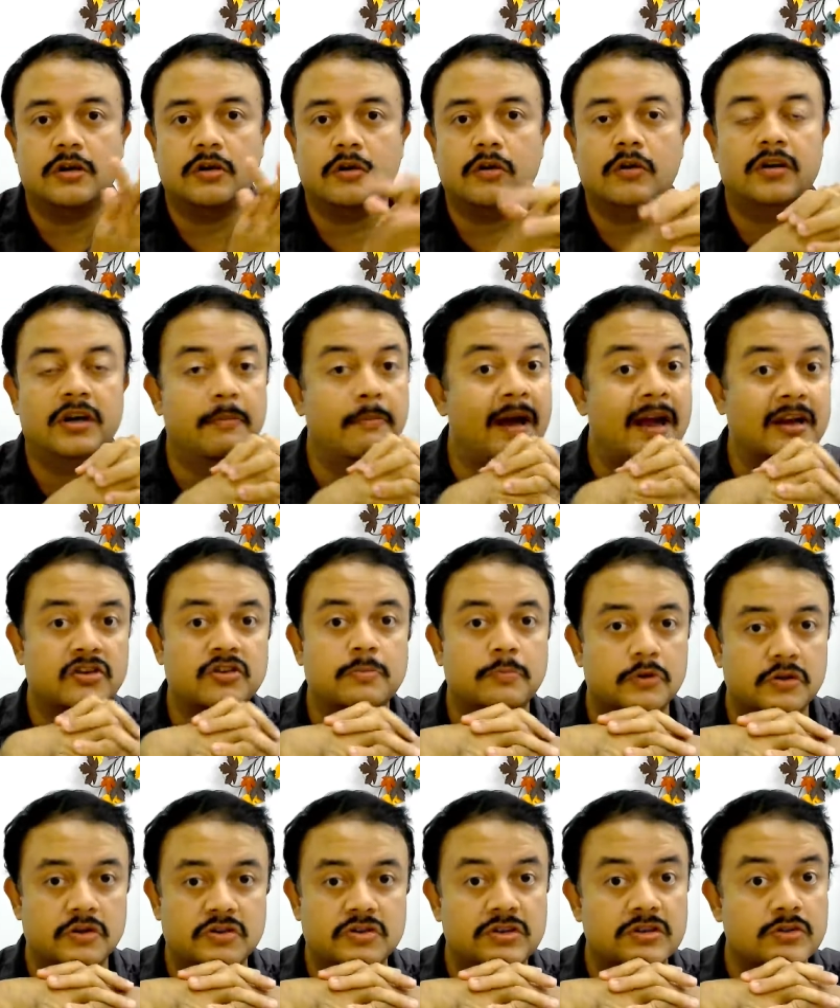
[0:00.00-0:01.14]
You know, Dimakshin
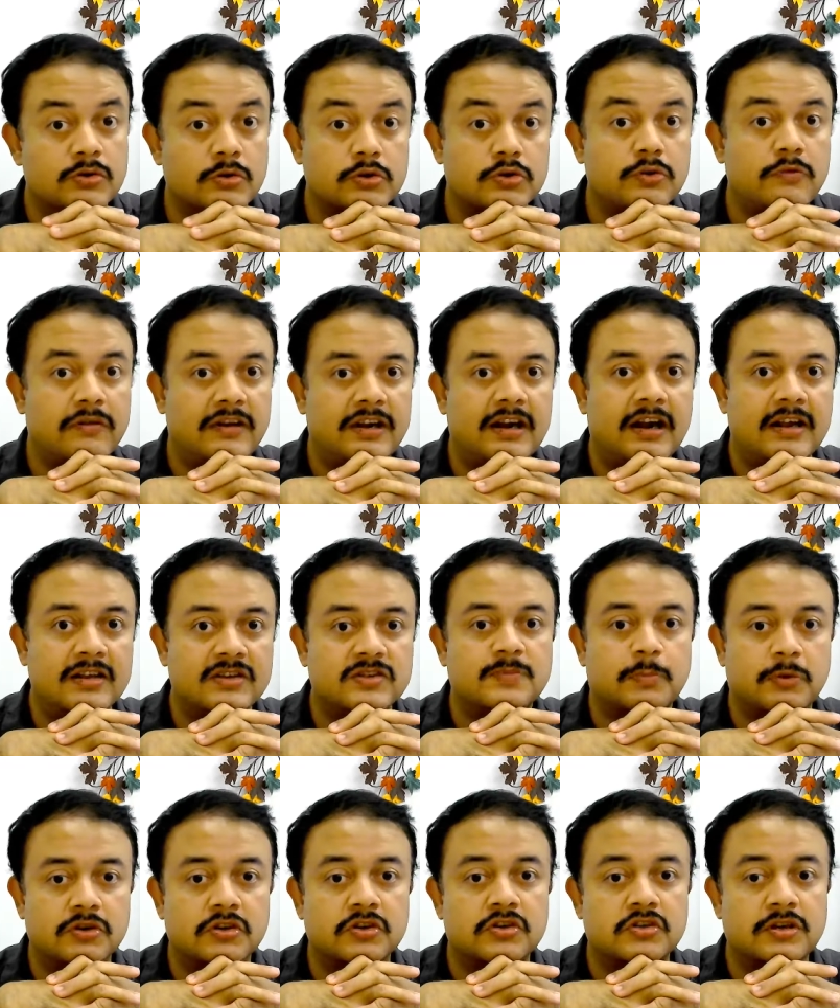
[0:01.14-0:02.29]
projection is also a very nice
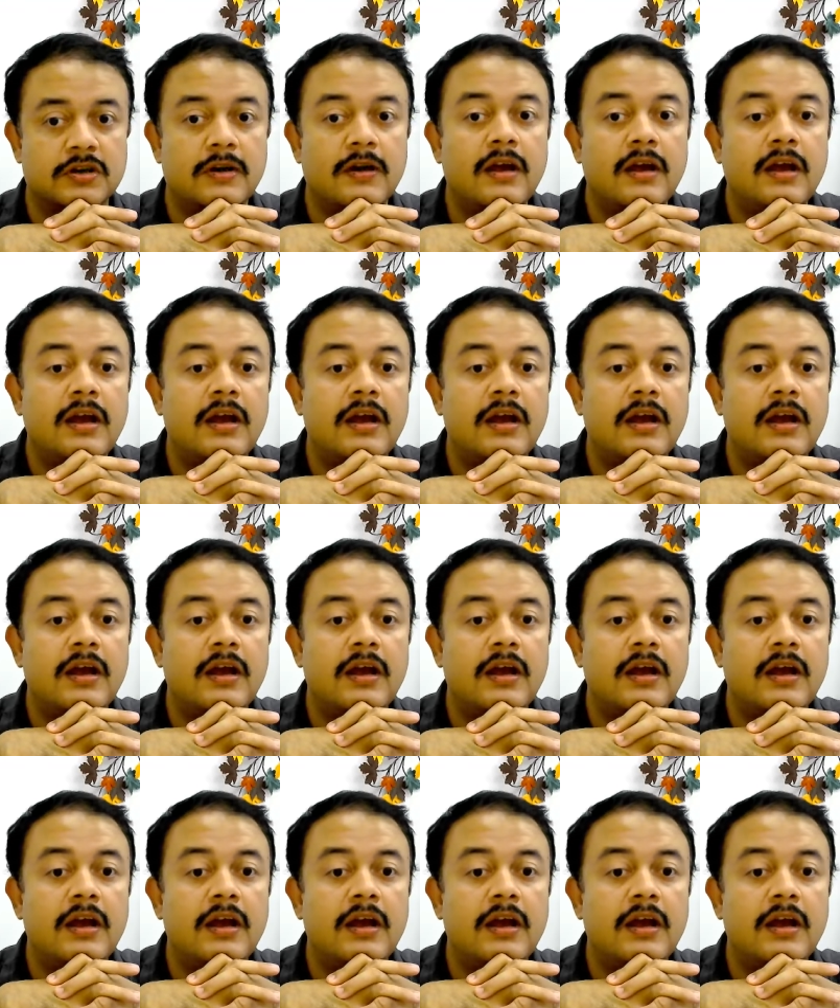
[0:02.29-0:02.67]
projection.